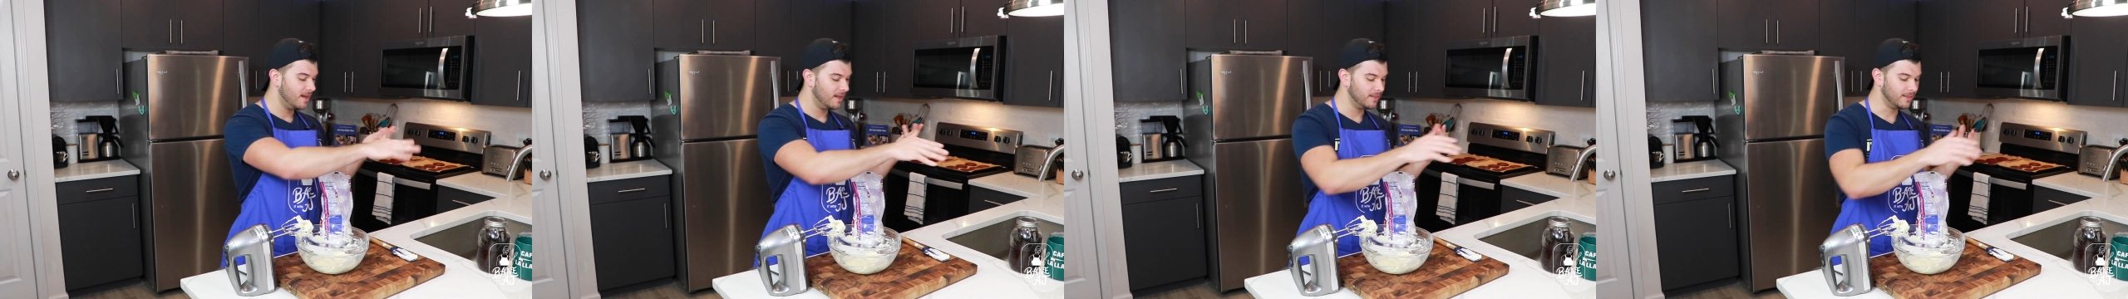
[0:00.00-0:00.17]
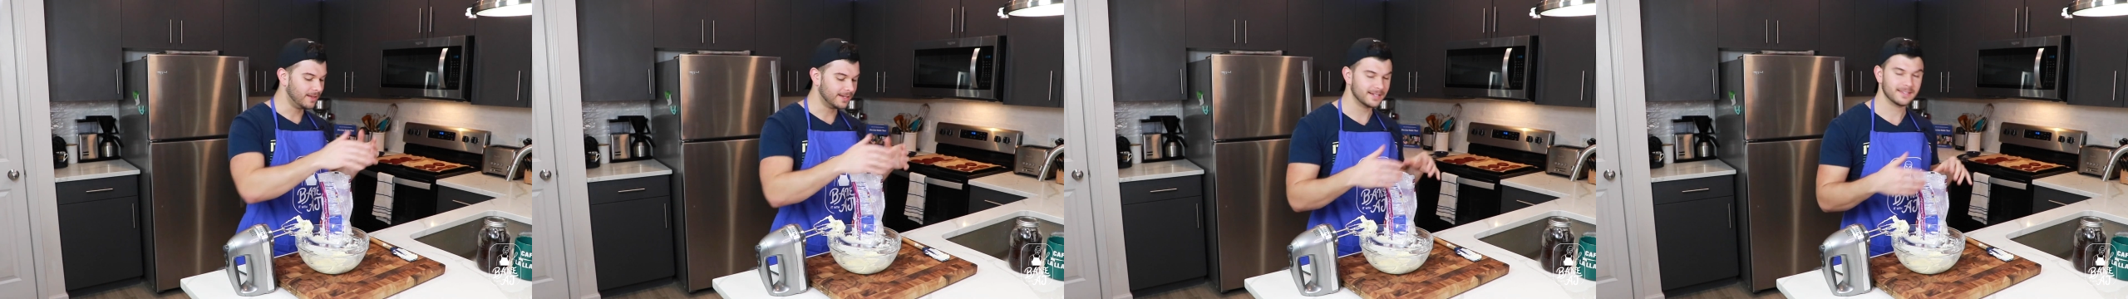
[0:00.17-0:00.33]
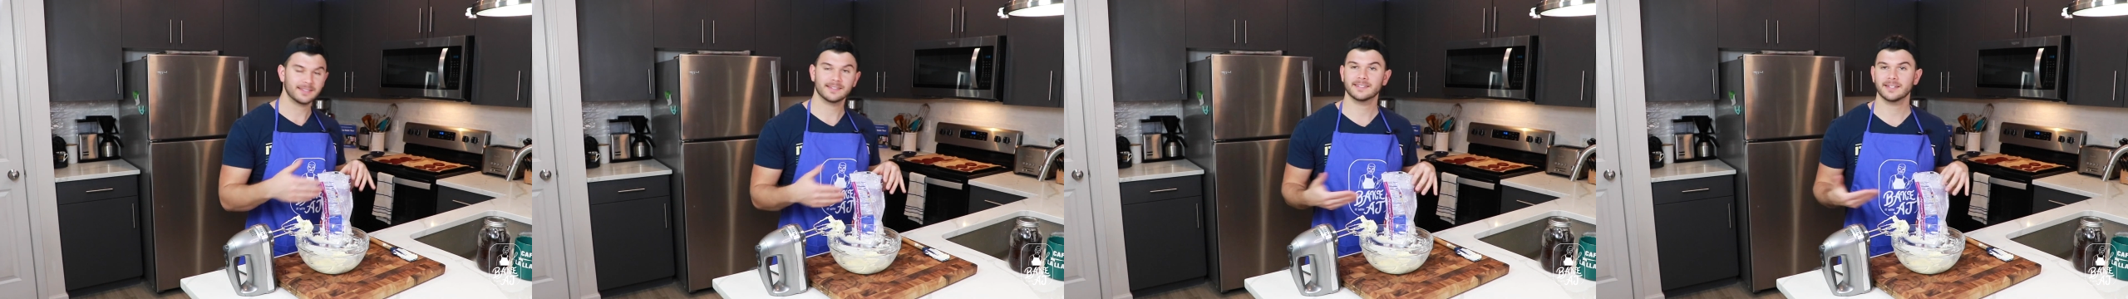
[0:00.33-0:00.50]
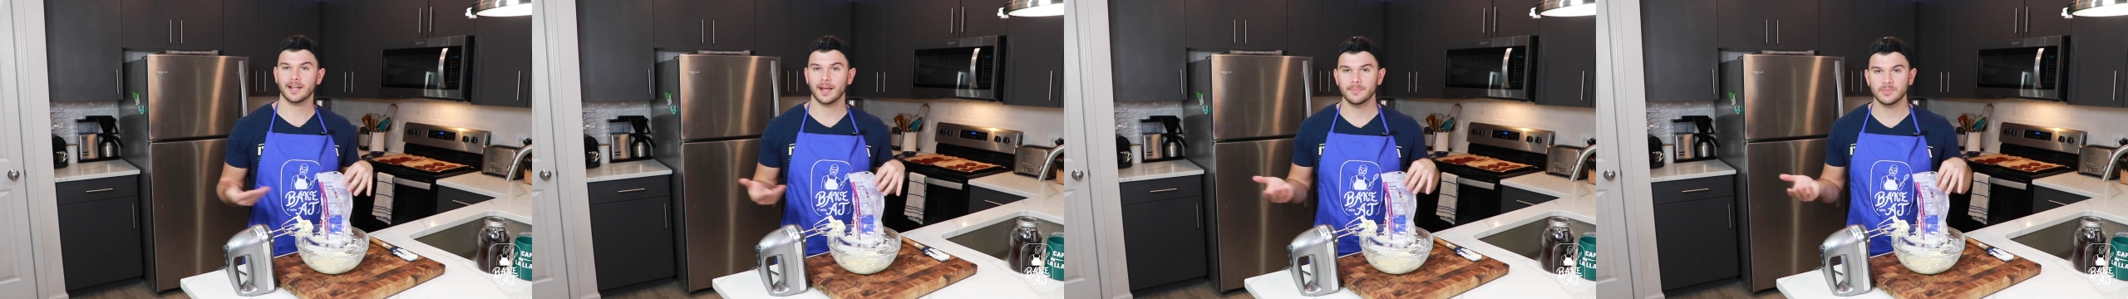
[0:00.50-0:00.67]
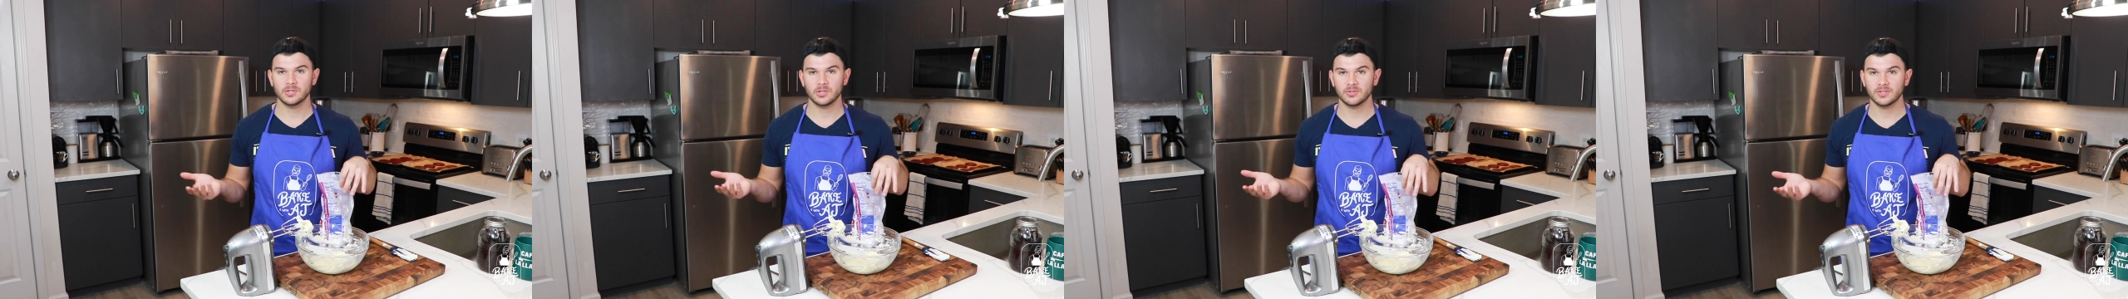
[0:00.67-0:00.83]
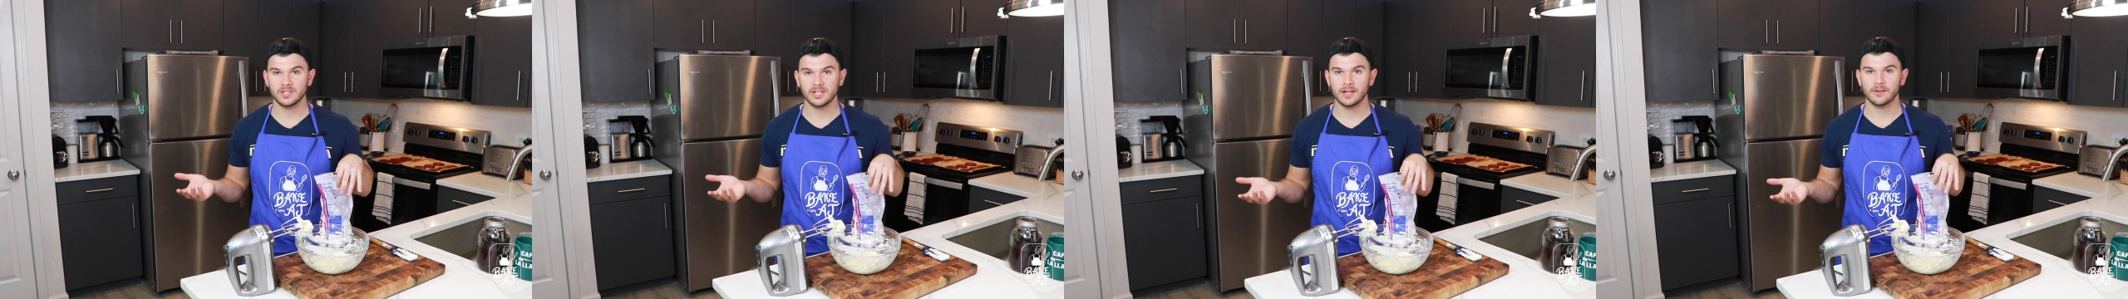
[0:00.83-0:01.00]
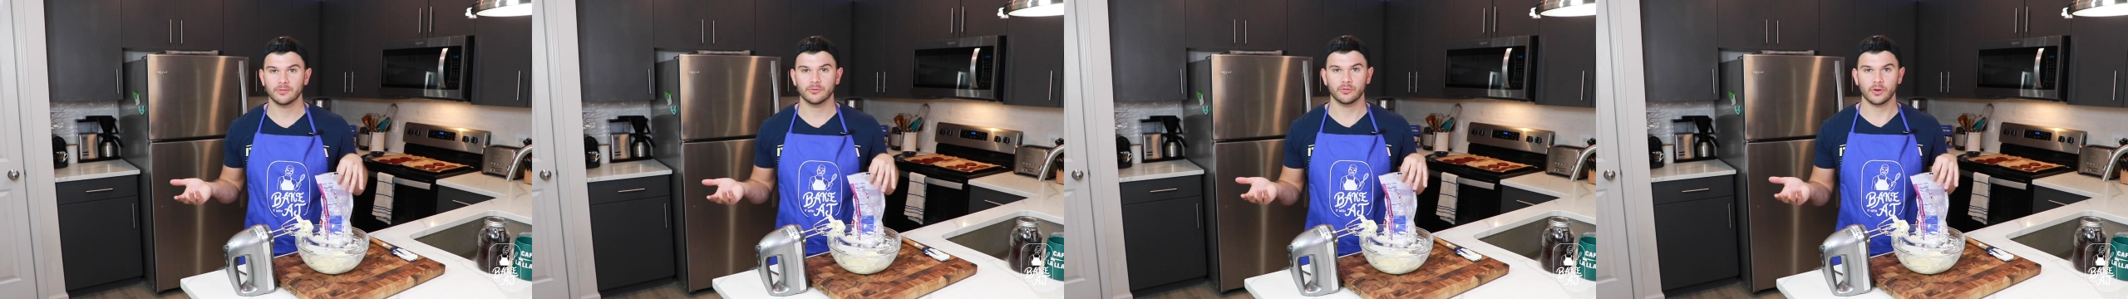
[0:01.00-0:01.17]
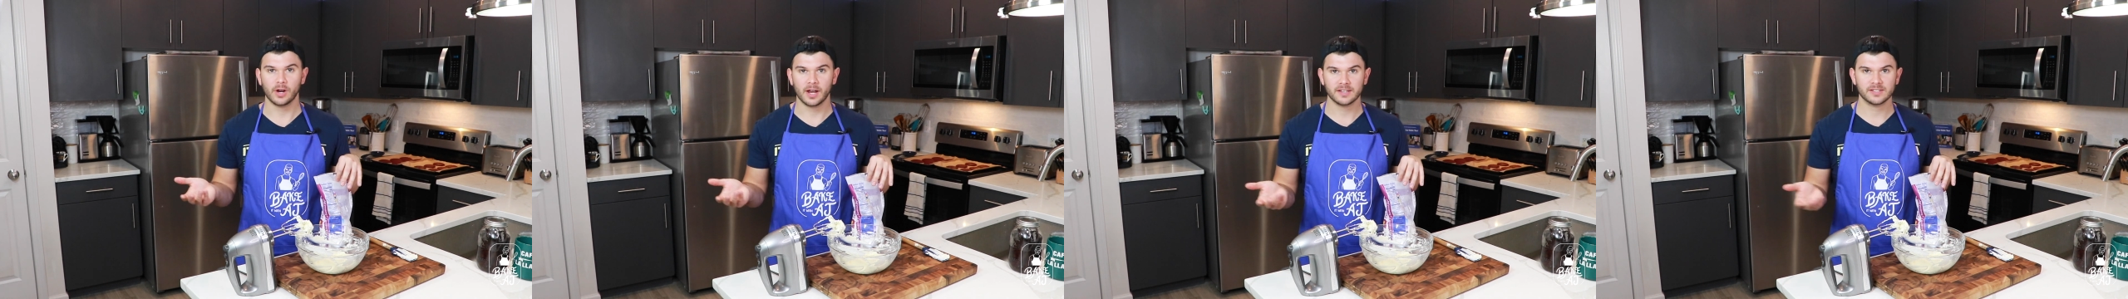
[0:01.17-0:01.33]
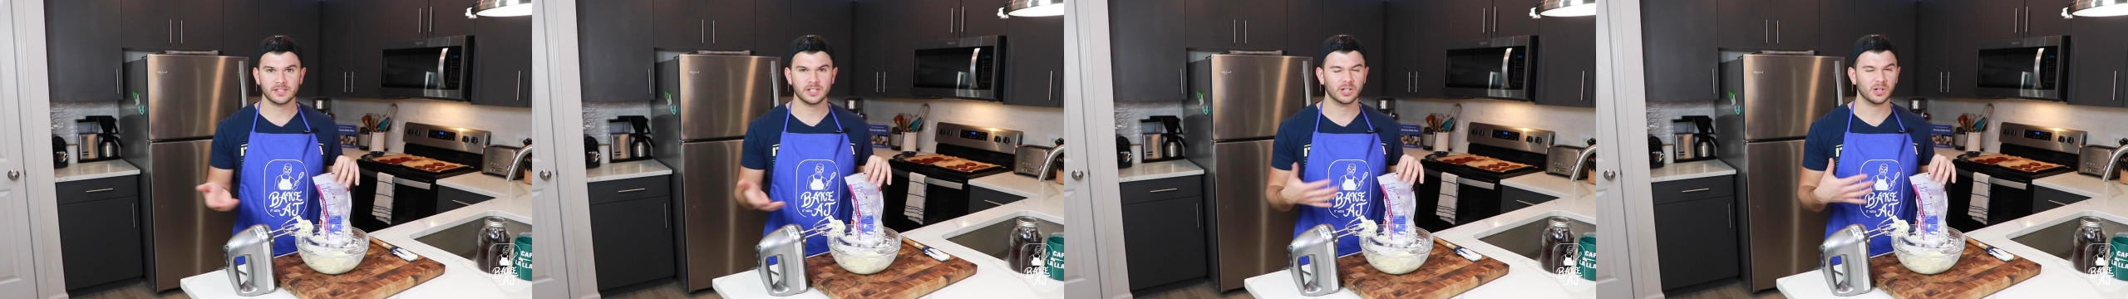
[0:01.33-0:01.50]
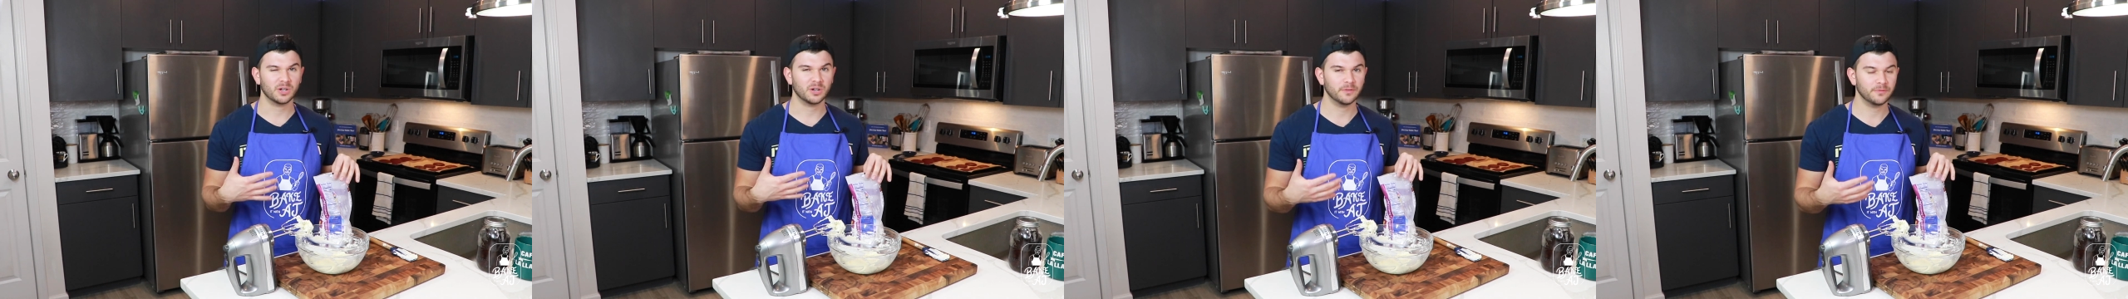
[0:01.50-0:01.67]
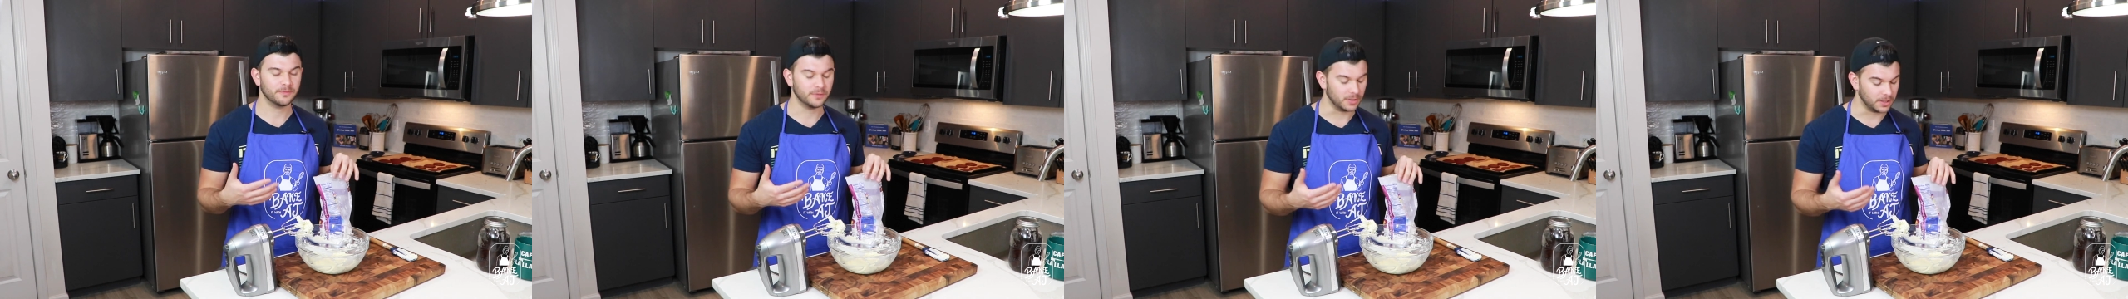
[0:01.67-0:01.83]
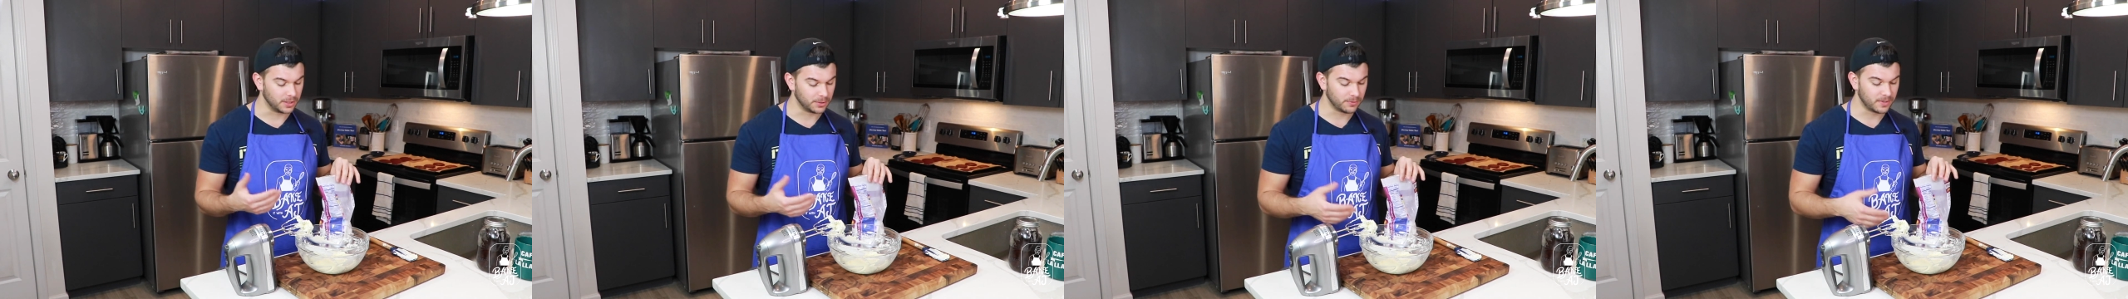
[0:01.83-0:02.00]
A lot of the times you see a frosting or a
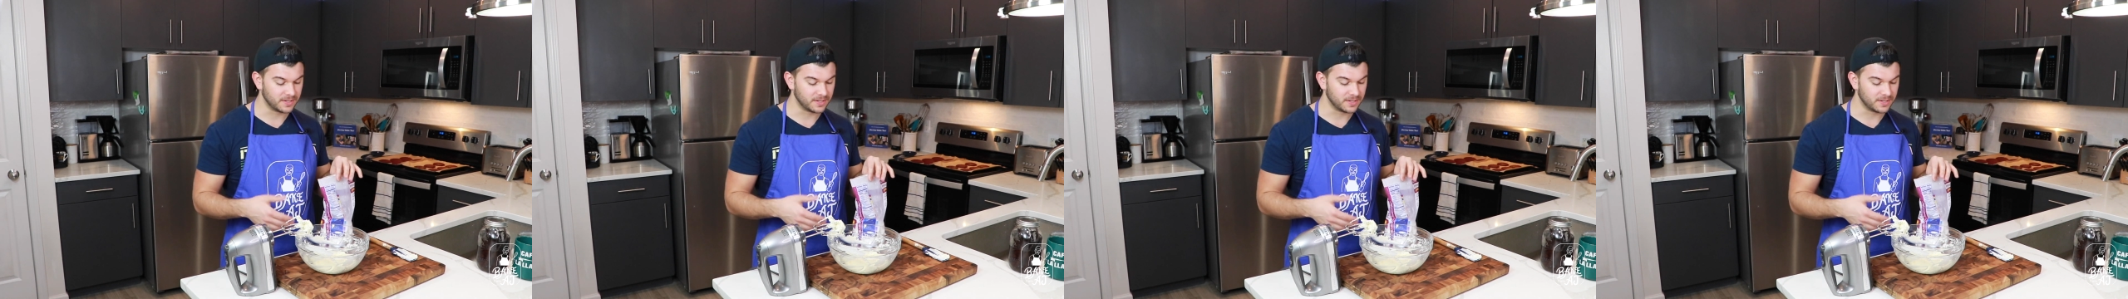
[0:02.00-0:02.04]
filling